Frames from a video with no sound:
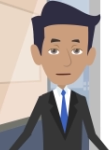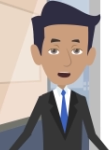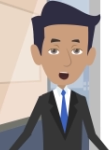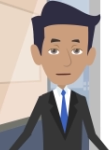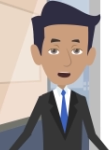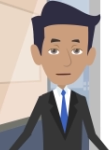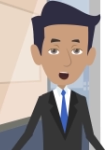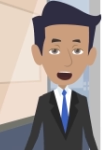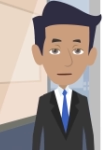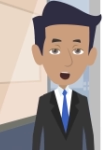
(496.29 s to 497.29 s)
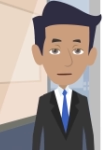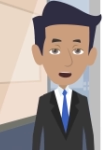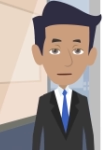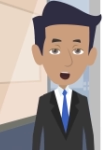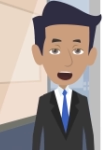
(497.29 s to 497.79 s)
That is why we need to
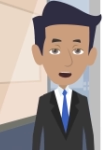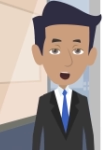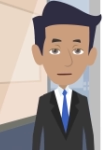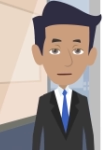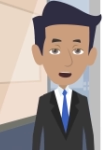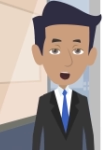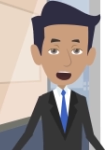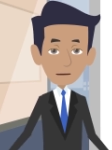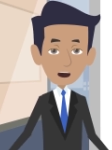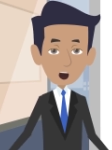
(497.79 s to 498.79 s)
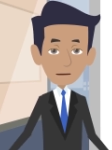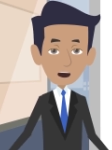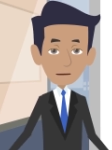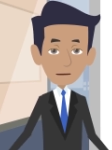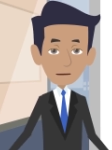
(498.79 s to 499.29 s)
implement the miracle morning.
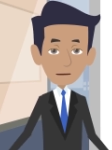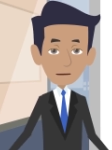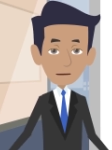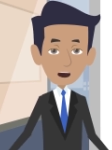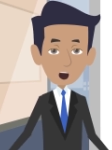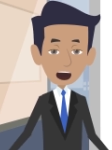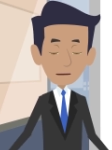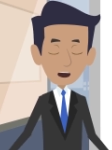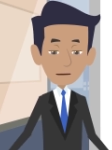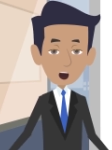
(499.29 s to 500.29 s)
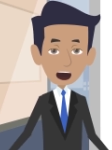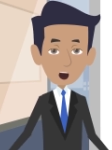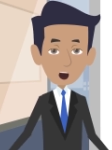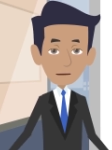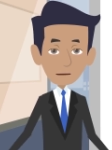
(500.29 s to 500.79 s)
This book says
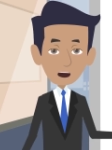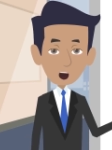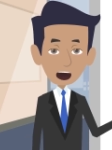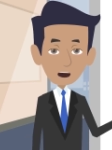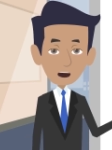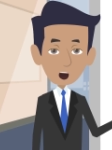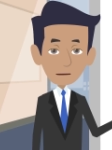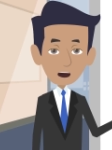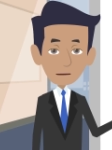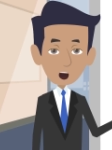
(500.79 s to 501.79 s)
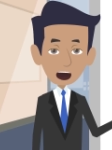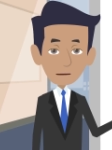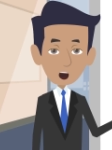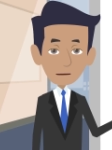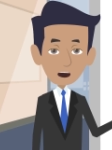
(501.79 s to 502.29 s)
by implementing the miracle
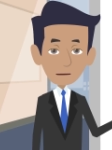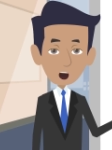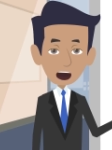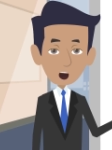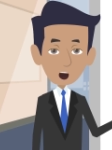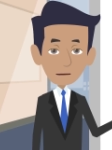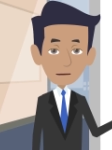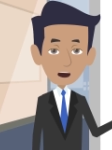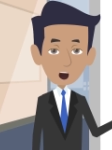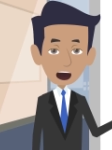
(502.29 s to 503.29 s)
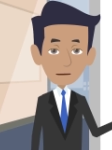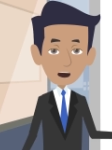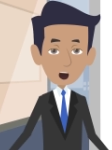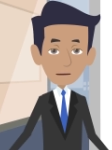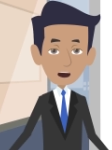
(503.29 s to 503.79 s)
morning, we will be able to
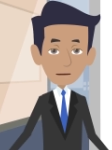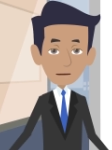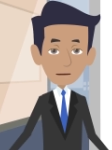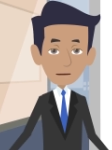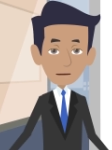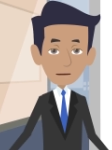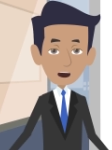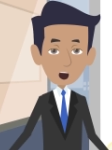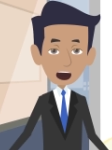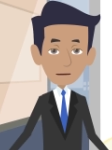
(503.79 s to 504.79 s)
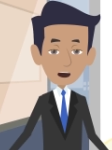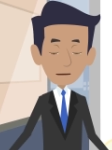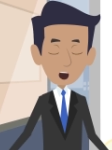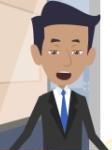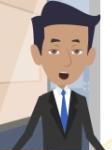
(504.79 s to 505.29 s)
improve ourselves physically,
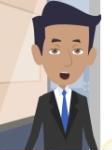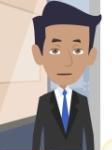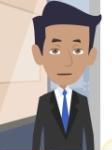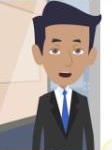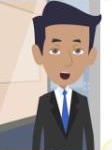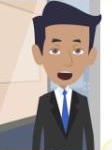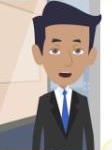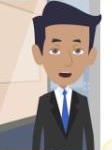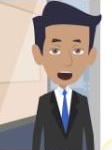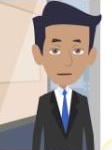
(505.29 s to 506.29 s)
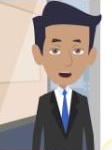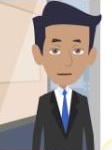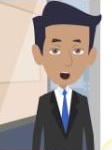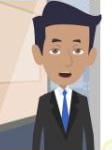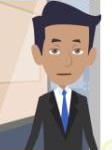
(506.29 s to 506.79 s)
intellectually, emotionally, and
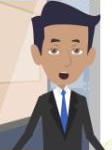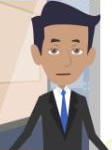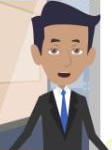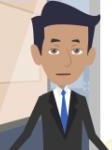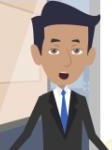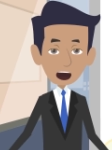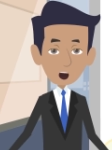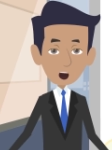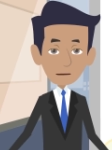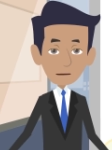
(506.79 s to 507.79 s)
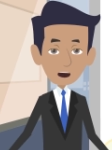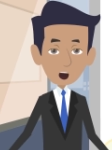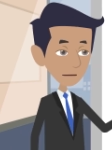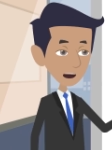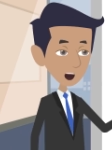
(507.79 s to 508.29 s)
spiritually.
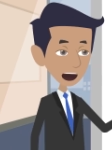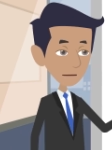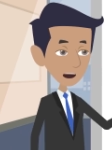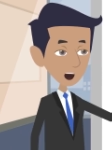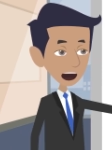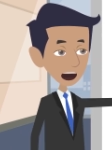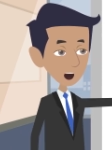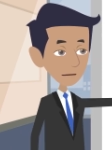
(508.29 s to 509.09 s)
Now it's time for you to